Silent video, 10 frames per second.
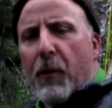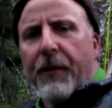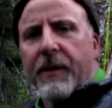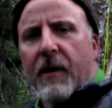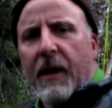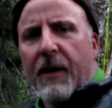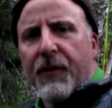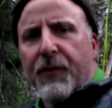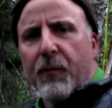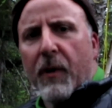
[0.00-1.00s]
we were in
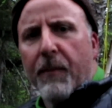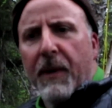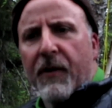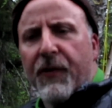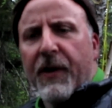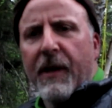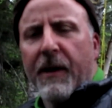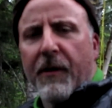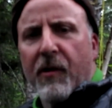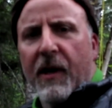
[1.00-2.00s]
tents, we'd be sitting
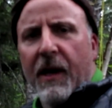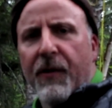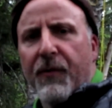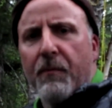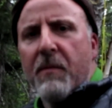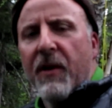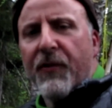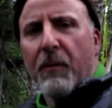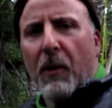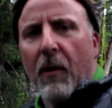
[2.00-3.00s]
in our tents
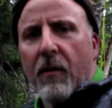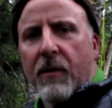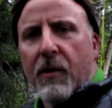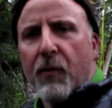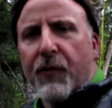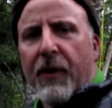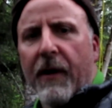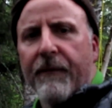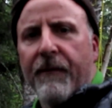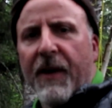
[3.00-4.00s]
miserable using
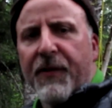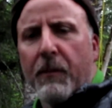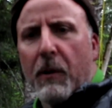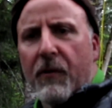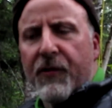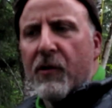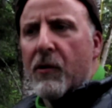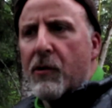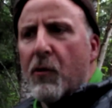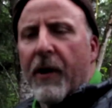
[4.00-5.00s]
our vegetables
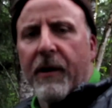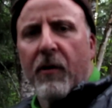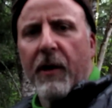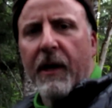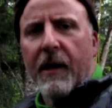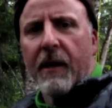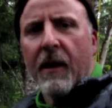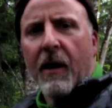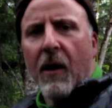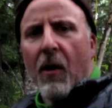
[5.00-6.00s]
to do our cooking,
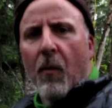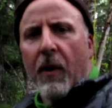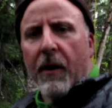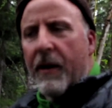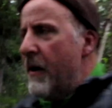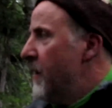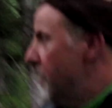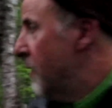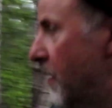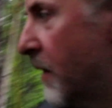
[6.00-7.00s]
where here